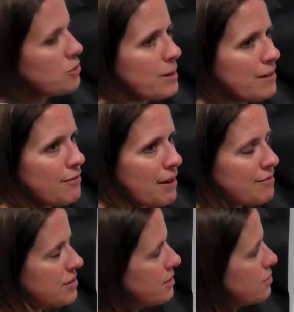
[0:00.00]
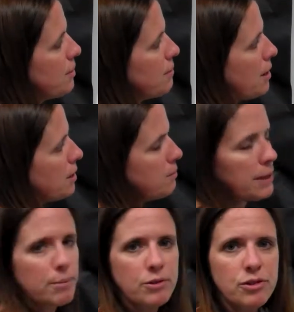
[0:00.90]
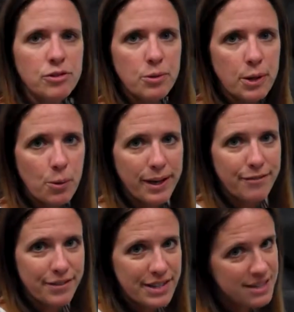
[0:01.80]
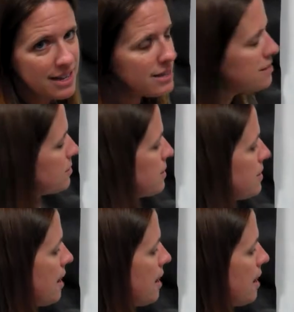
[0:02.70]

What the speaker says: 25 did, so I'm not going to be able to do a quick fix on this one.